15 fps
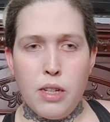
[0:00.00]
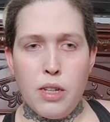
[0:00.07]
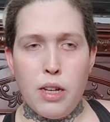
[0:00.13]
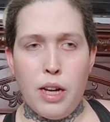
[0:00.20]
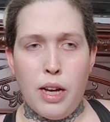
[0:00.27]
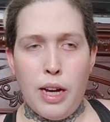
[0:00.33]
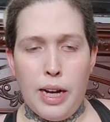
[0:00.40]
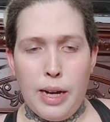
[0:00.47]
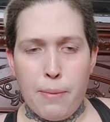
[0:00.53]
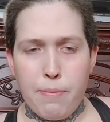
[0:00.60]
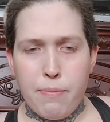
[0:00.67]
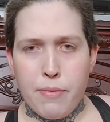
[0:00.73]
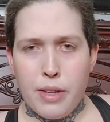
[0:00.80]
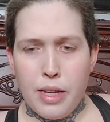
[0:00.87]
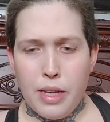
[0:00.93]
uh,
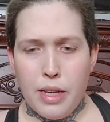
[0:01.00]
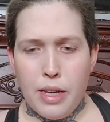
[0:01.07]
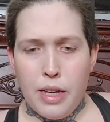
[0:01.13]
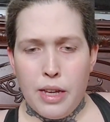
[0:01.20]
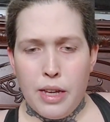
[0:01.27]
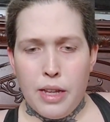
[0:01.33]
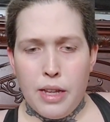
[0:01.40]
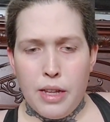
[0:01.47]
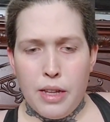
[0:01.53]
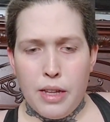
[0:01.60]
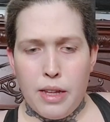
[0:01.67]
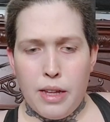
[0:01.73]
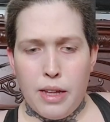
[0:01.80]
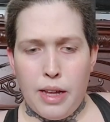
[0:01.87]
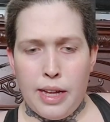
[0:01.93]

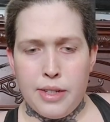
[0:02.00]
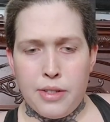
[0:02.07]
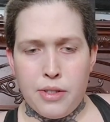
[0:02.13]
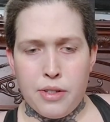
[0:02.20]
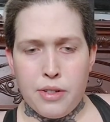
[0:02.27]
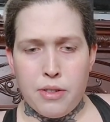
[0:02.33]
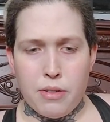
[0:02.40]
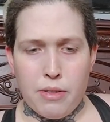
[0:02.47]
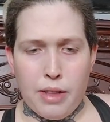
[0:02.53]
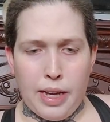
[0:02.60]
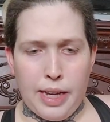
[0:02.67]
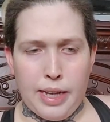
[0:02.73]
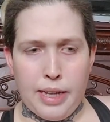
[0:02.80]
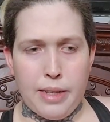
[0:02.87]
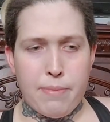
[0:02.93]
enter,
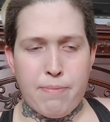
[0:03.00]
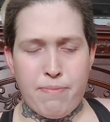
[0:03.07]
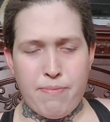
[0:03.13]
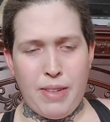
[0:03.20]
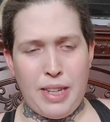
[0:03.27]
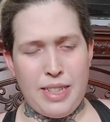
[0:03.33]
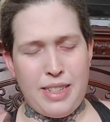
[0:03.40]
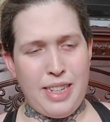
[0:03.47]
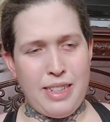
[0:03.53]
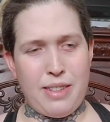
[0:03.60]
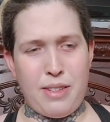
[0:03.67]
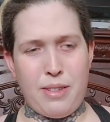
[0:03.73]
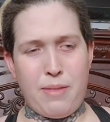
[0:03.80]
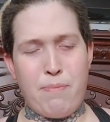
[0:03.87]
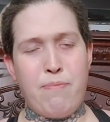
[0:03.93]
like, it's
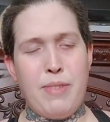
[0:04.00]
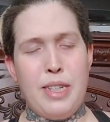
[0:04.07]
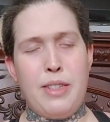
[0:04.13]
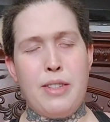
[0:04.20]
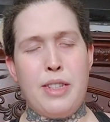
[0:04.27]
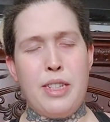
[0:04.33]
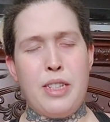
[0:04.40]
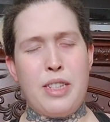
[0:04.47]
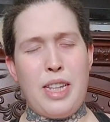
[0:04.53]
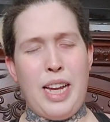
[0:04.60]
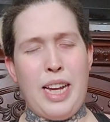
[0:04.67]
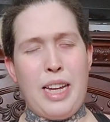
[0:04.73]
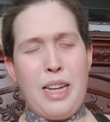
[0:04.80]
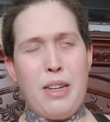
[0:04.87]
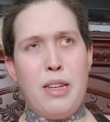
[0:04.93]
this,
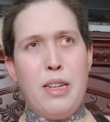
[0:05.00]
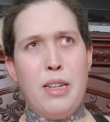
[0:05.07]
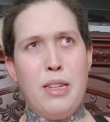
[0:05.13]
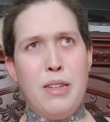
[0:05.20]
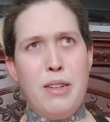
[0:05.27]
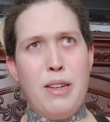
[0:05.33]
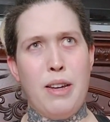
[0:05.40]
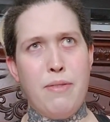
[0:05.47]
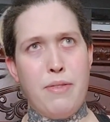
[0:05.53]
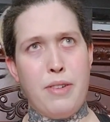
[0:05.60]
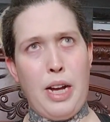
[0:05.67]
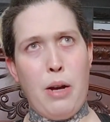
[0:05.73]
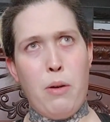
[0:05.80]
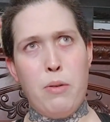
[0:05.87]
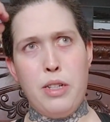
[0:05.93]
like, I
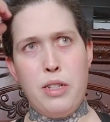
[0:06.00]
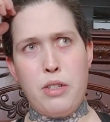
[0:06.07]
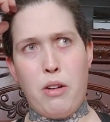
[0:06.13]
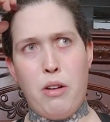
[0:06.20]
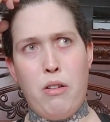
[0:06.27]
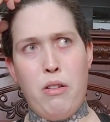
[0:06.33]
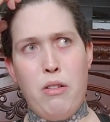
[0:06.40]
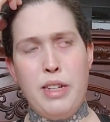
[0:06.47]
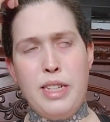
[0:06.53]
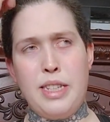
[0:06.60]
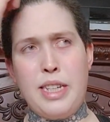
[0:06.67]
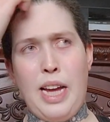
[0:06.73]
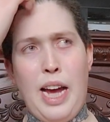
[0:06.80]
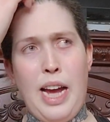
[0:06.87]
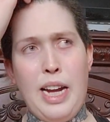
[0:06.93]
forgot what it's called. It's
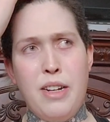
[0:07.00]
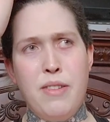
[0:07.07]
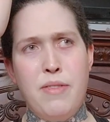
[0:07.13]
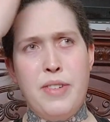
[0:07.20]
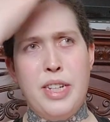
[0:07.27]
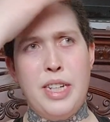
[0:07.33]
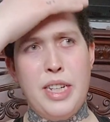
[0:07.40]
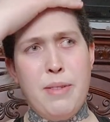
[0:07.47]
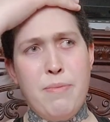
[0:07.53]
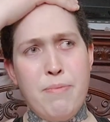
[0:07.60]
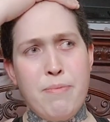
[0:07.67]
kind of